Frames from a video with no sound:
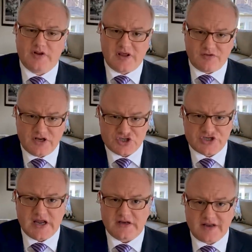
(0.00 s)
They've
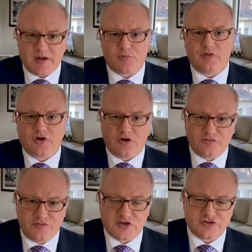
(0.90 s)
initiated tapering. They're going to
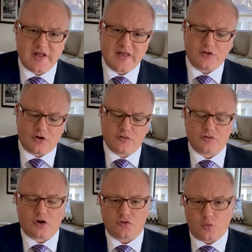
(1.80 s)
finish that. They're going to
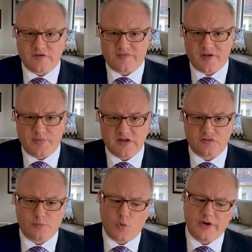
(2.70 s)
start 25
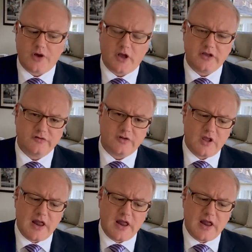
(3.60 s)
basis point hikes.